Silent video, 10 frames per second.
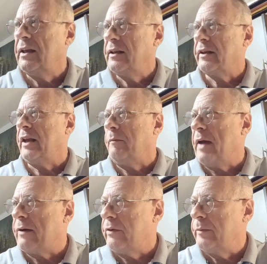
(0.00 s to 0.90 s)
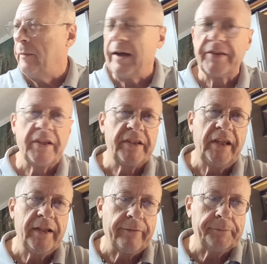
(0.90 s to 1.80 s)
to take back with me, about
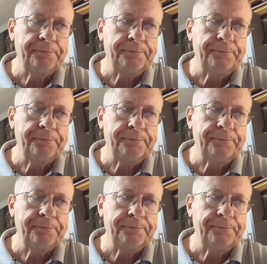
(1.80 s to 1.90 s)
16 of them.